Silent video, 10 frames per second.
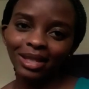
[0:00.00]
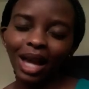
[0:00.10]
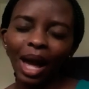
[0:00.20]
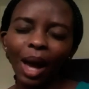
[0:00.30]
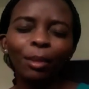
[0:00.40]

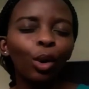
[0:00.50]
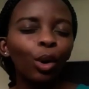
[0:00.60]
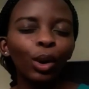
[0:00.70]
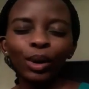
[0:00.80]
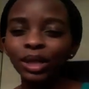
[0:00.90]
I'm
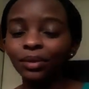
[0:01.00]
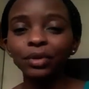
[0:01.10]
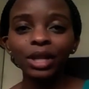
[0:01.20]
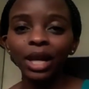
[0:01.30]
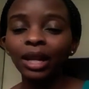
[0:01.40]
always
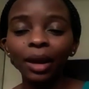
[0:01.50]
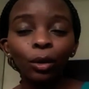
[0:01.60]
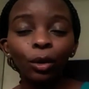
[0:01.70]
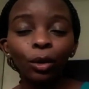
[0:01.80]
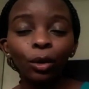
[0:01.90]
free, and I
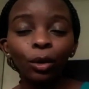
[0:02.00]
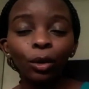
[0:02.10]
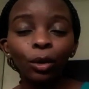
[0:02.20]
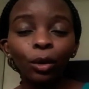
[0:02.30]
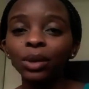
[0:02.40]
always reach
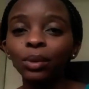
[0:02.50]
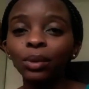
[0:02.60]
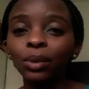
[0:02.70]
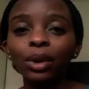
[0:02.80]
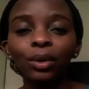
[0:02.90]
out to
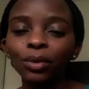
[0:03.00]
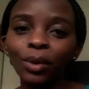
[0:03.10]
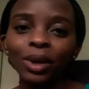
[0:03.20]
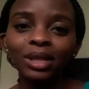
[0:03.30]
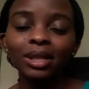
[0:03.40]
anyone who
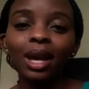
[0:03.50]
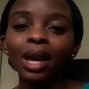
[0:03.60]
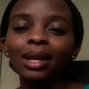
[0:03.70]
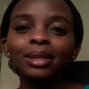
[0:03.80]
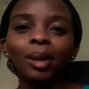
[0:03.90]
wants
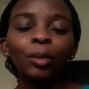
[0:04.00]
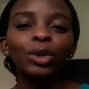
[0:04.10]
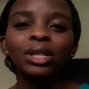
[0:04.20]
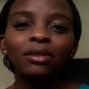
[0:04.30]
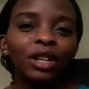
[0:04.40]
some
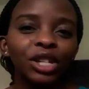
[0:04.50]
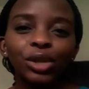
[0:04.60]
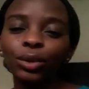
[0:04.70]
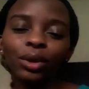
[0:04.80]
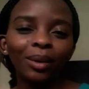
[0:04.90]
motivation or
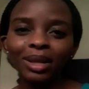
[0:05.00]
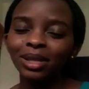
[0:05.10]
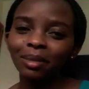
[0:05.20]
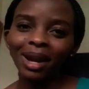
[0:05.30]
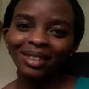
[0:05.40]
they want some
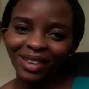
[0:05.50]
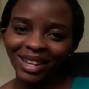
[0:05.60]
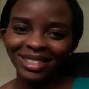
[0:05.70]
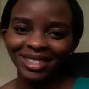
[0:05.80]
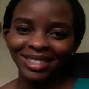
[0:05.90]
advice.
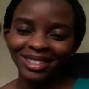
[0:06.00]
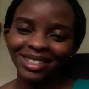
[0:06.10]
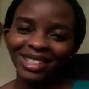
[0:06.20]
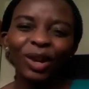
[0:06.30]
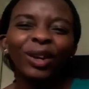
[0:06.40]

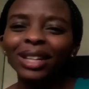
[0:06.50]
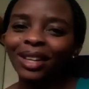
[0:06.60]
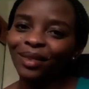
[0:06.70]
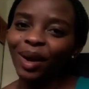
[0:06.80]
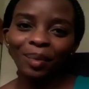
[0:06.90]
Don't give
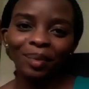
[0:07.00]
up.